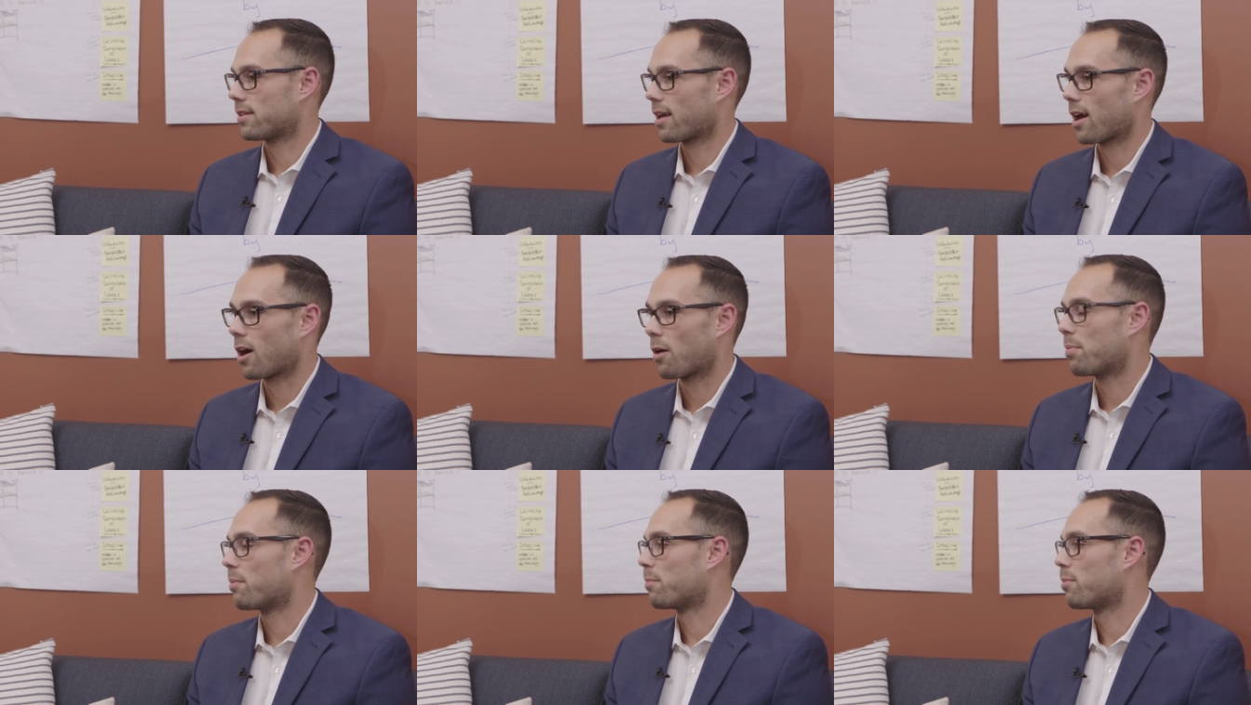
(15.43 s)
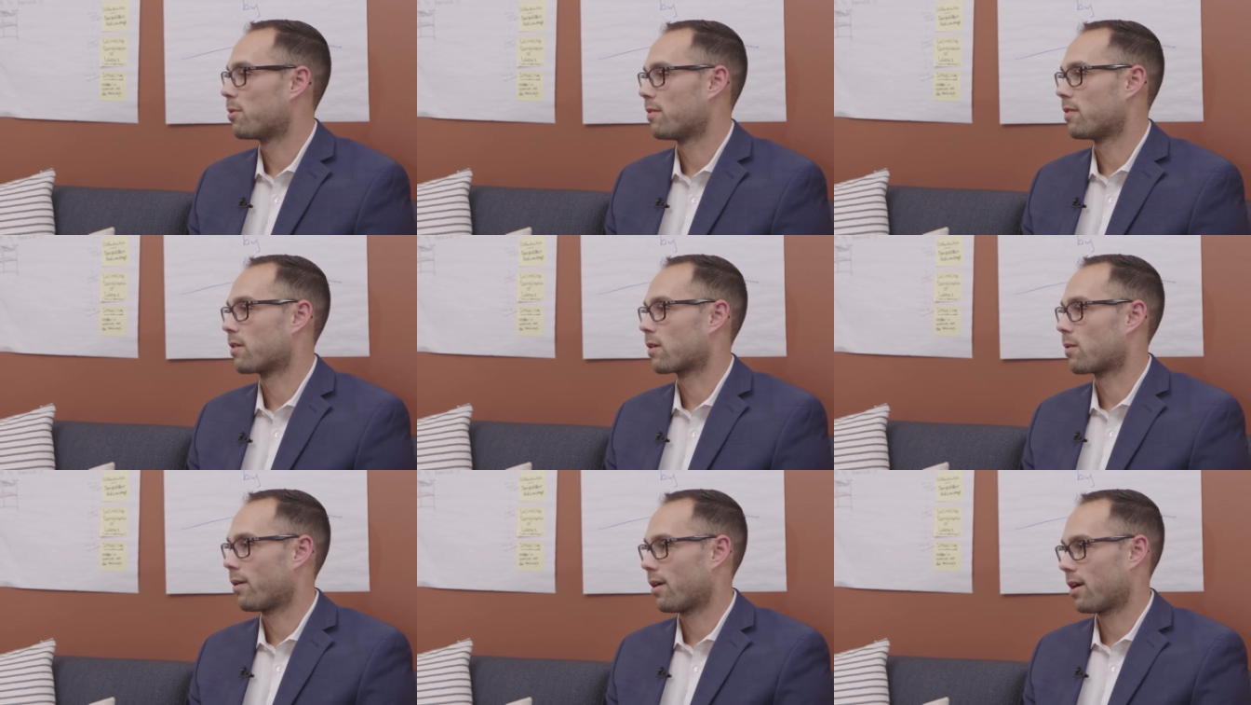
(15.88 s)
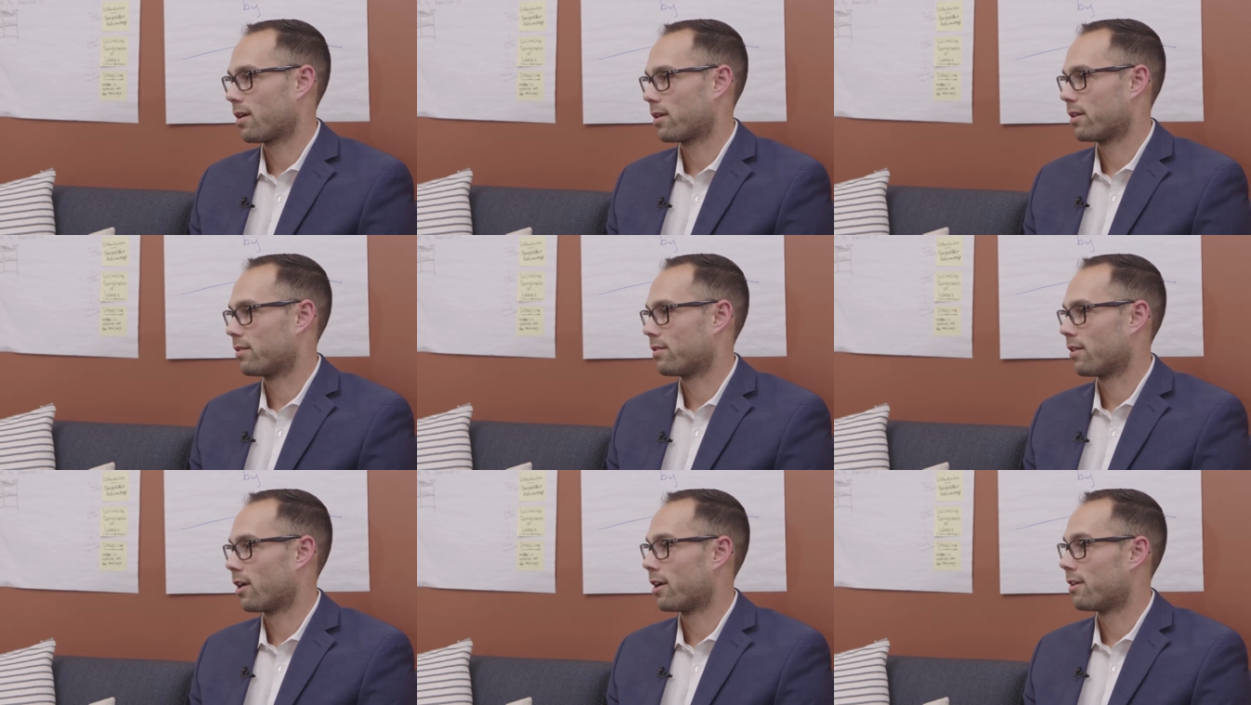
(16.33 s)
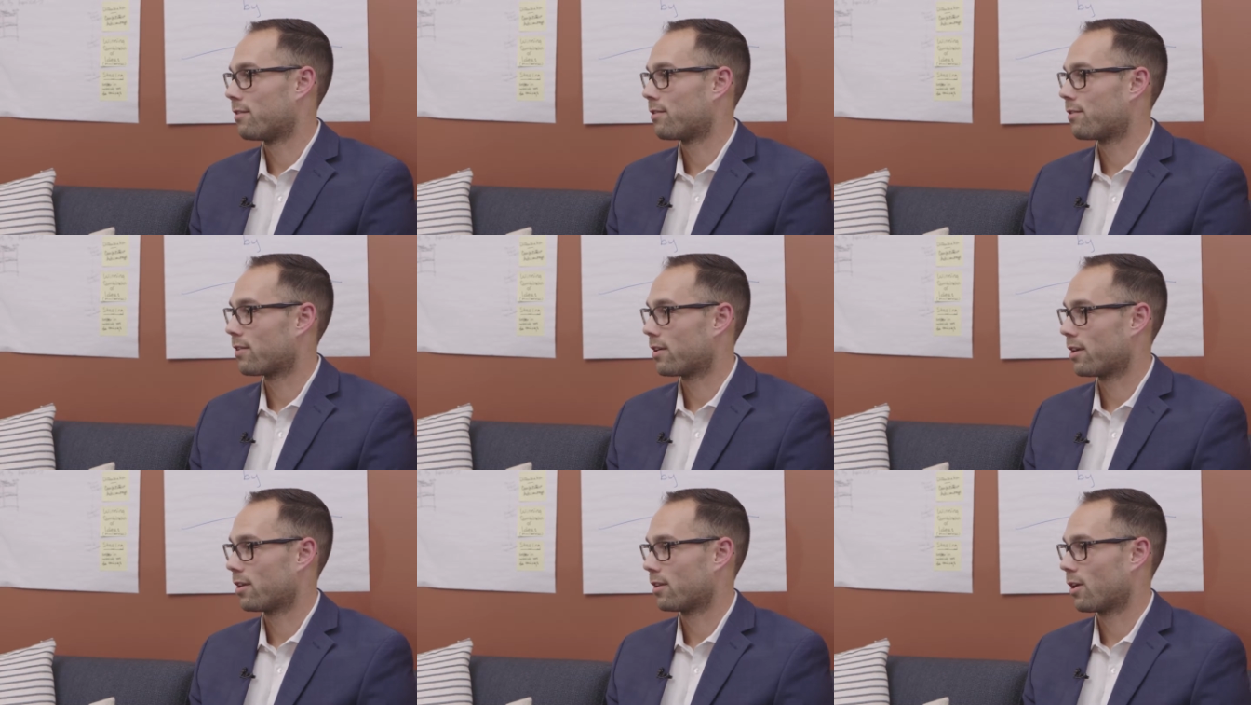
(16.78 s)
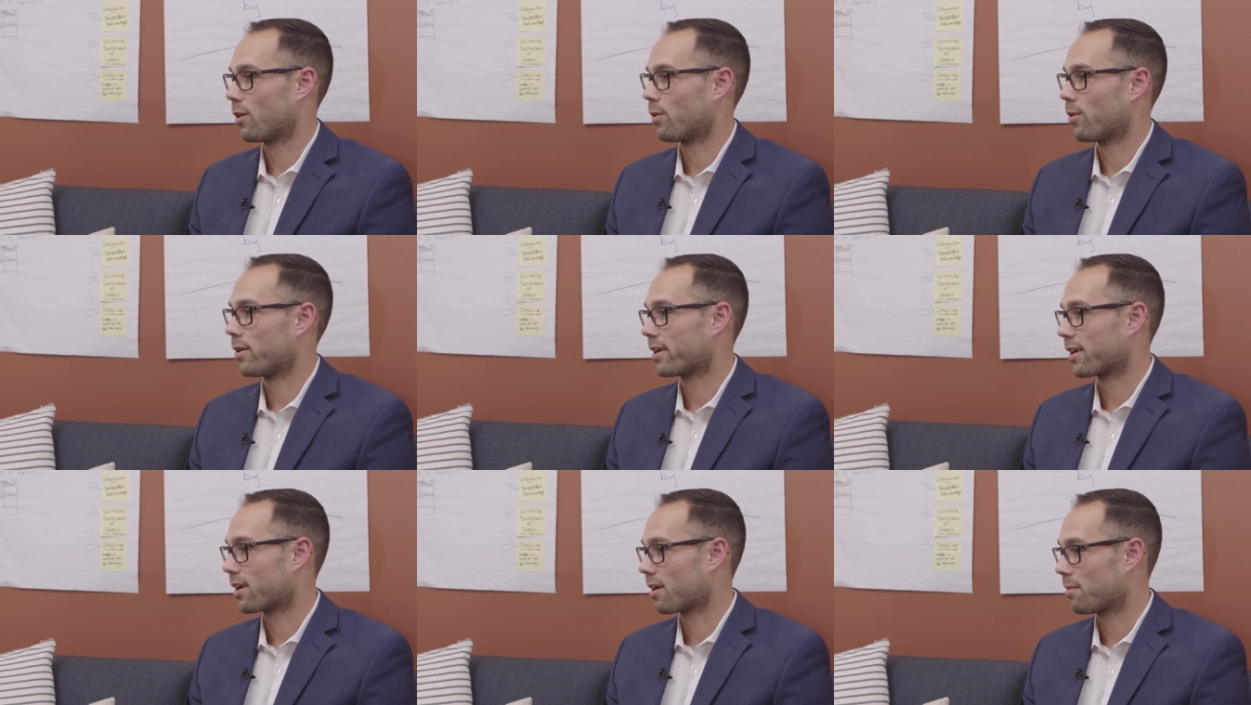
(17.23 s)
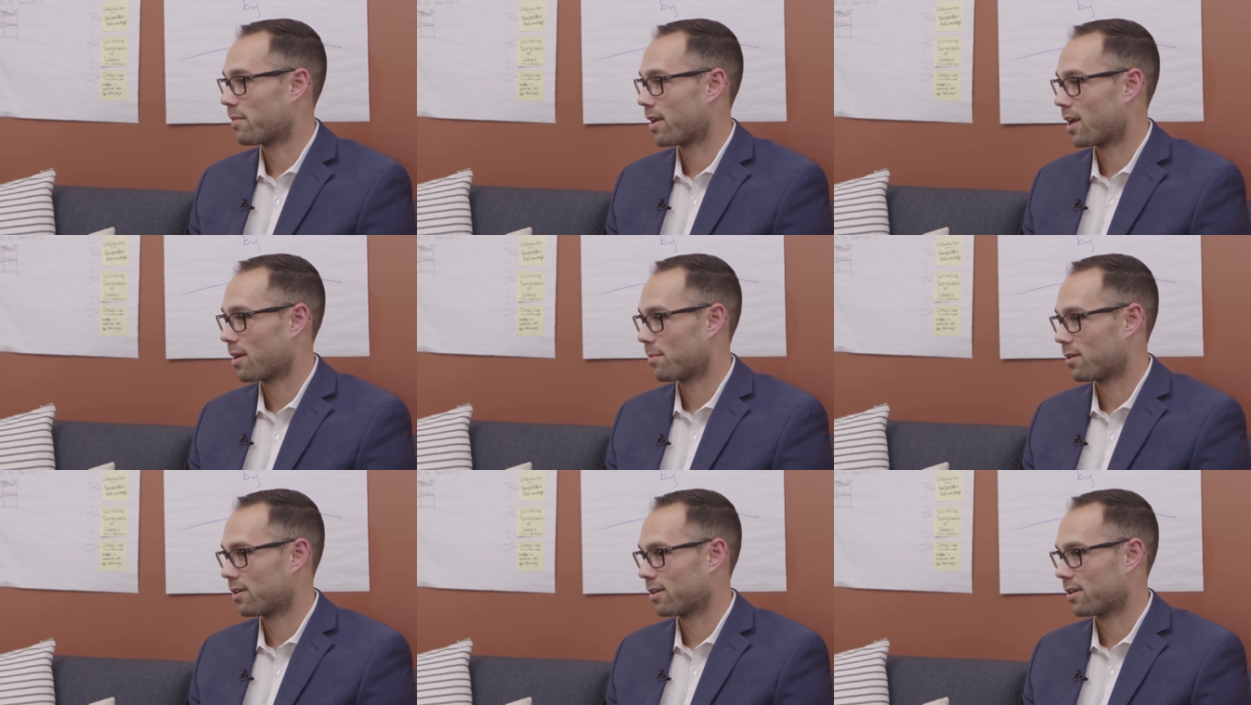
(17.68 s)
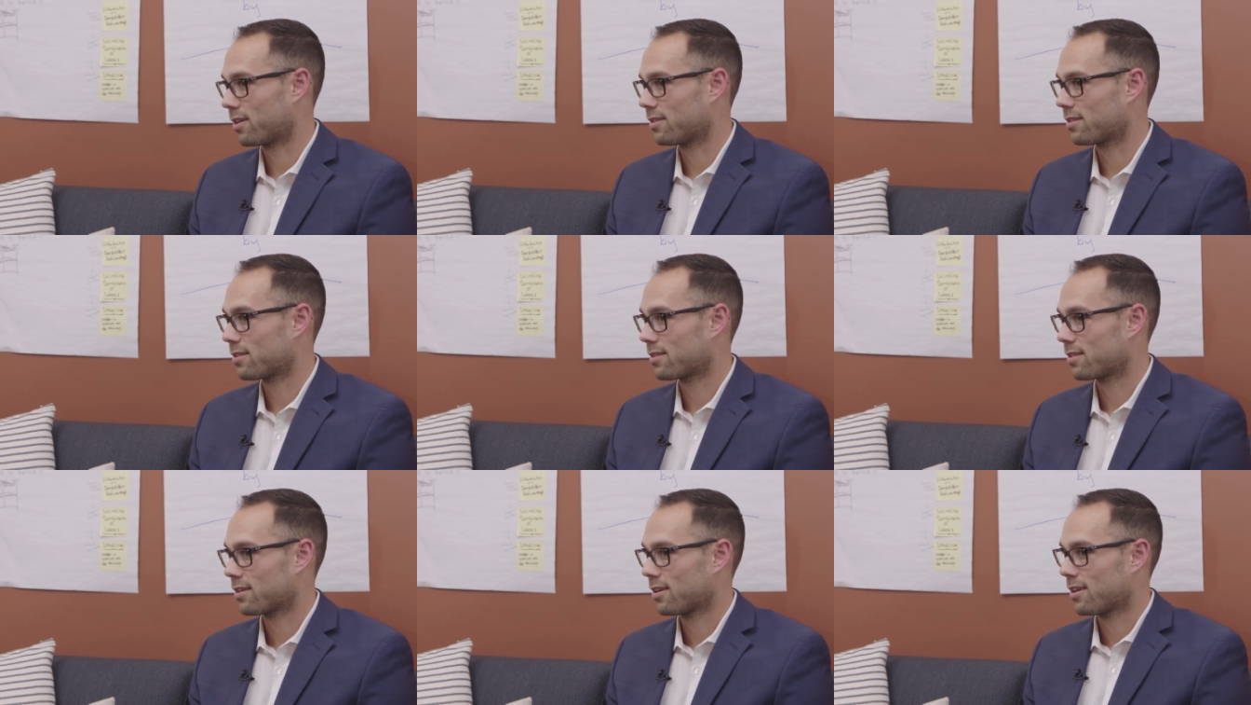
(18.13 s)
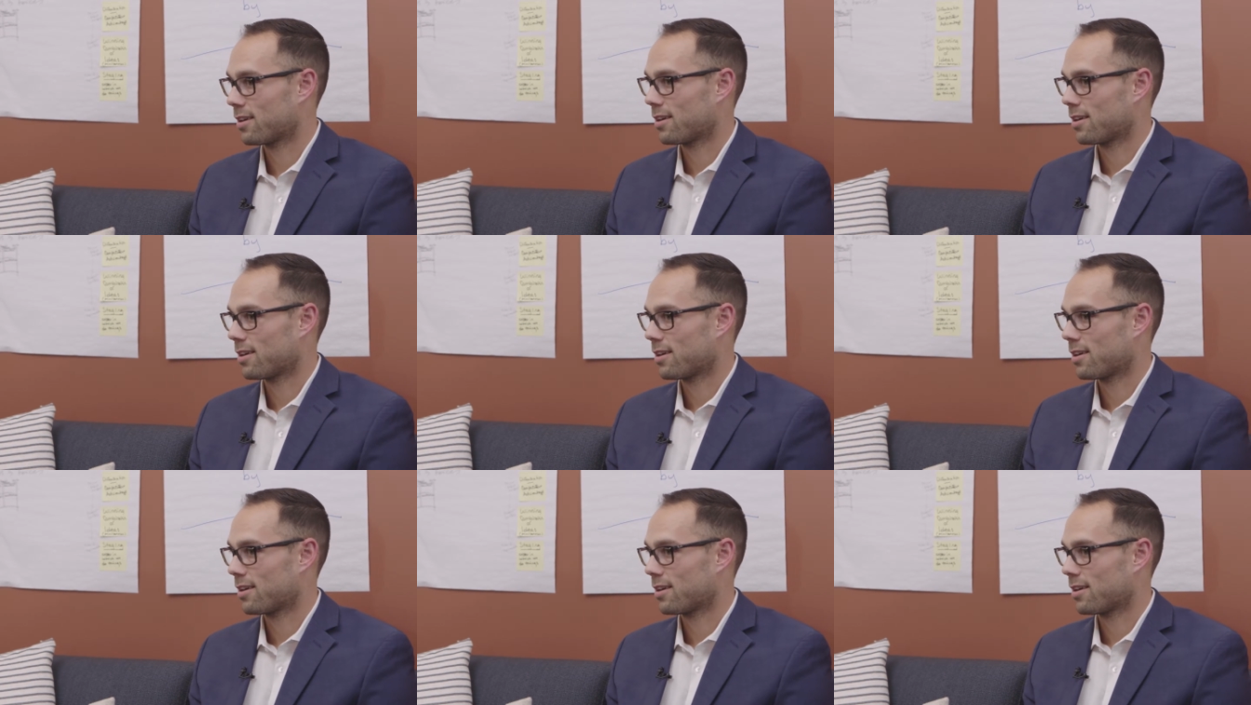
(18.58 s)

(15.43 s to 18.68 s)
to help improve the quality of life in lower income neighborhoods.